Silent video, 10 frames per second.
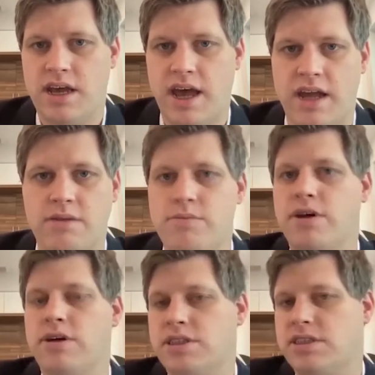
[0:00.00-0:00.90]
and
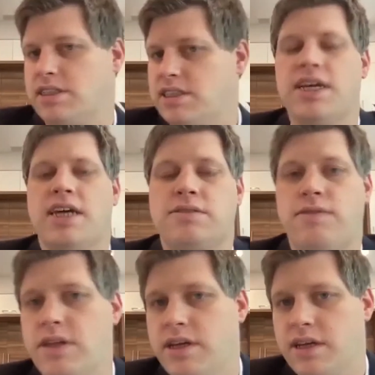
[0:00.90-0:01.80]
emerge
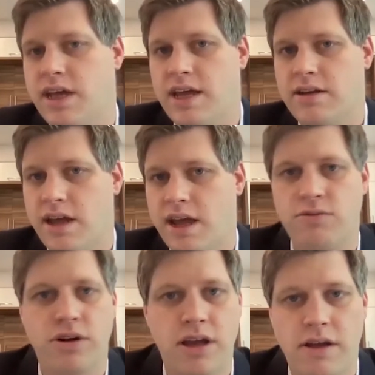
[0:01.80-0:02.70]
successfully and
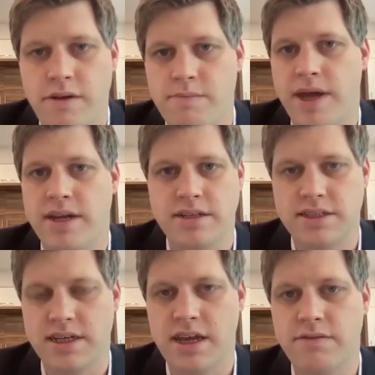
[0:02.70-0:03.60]
recover better
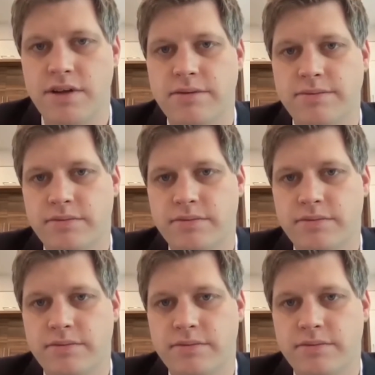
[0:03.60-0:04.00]
together?